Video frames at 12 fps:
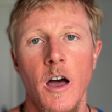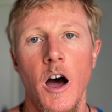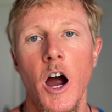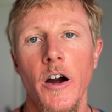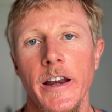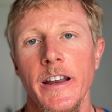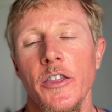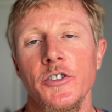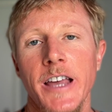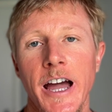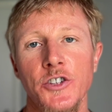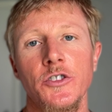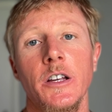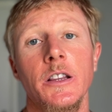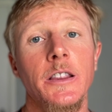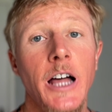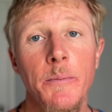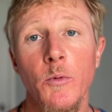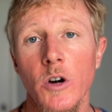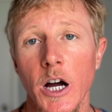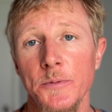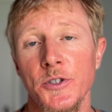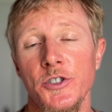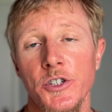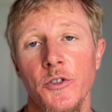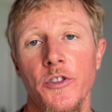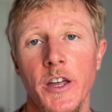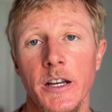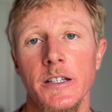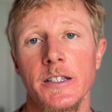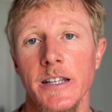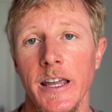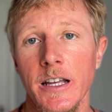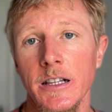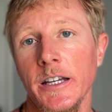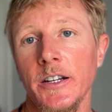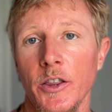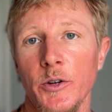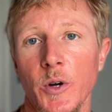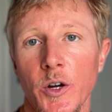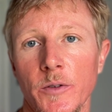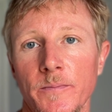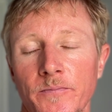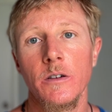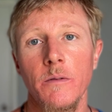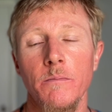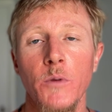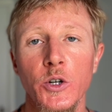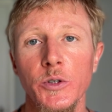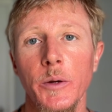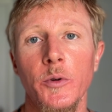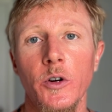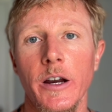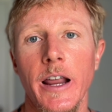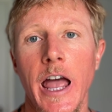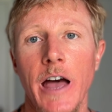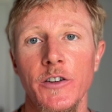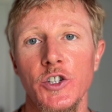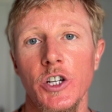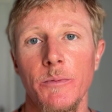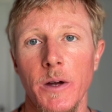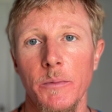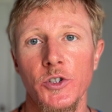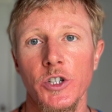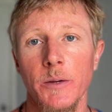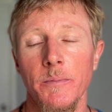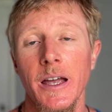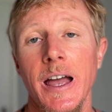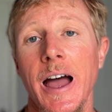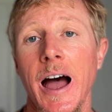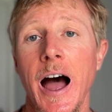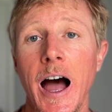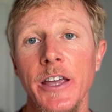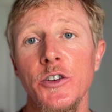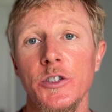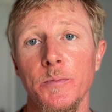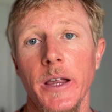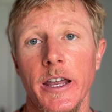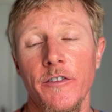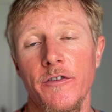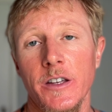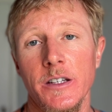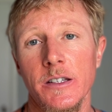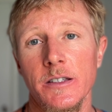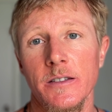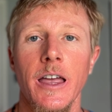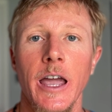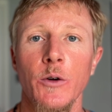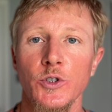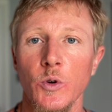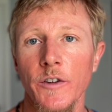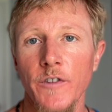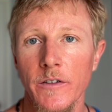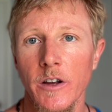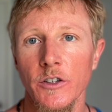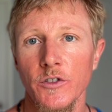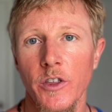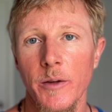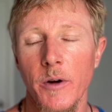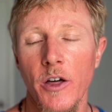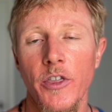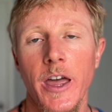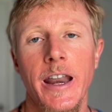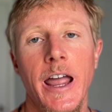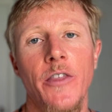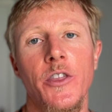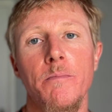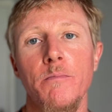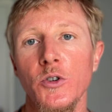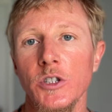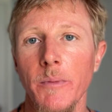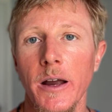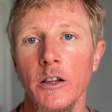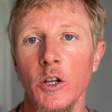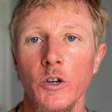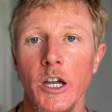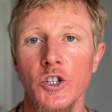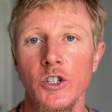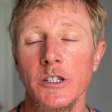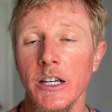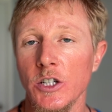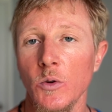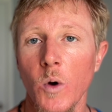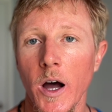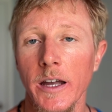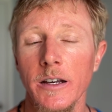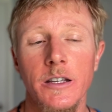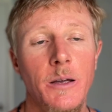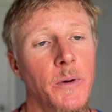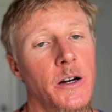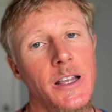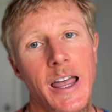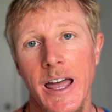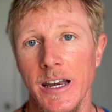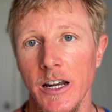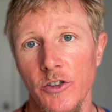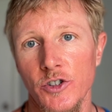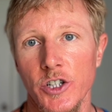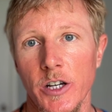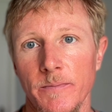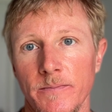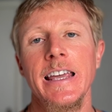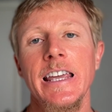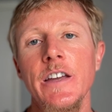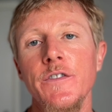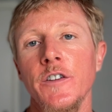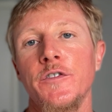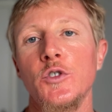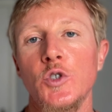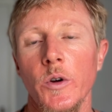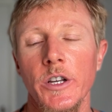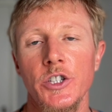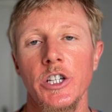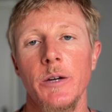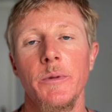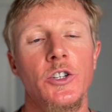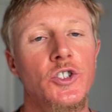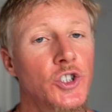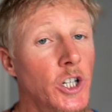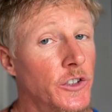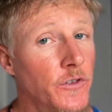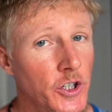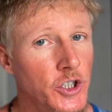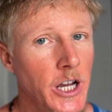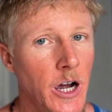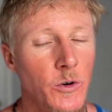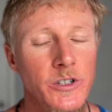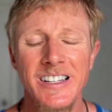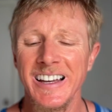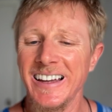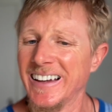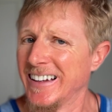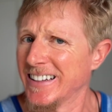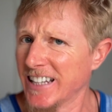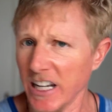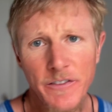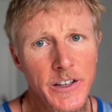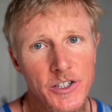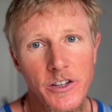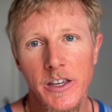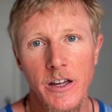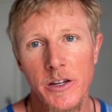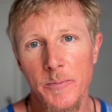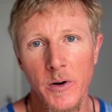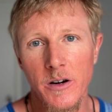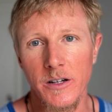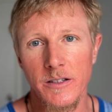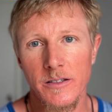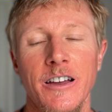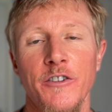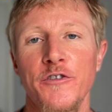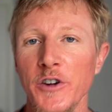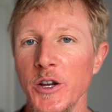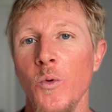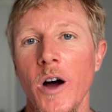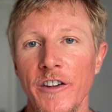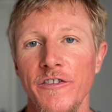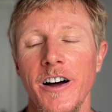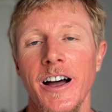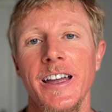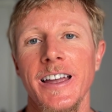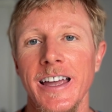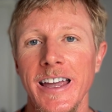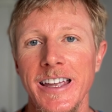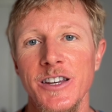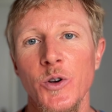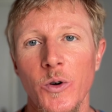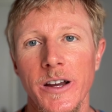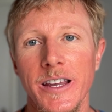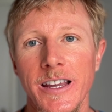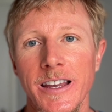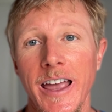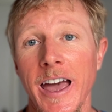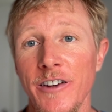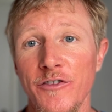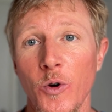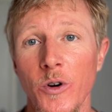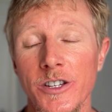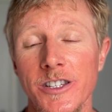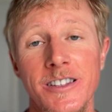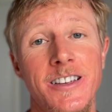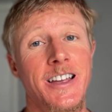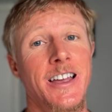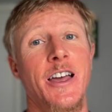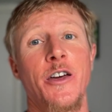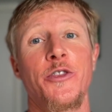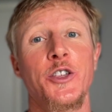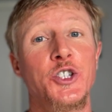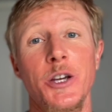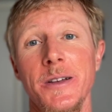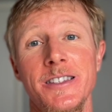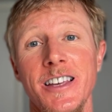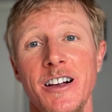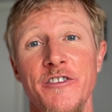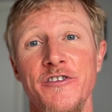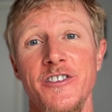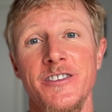All right, now there's actually a lot more options than you think to staying clean on the road. Most people are gonna have a gym membership. I use Planet Fitness. It was $25 for the month and it had the most amount of locations nationwide compared to any other gym. Even if you join a gym just for the showers, take advantage of the other perks. Free Wi-Fi, indoor heat, and of course, the gym itself.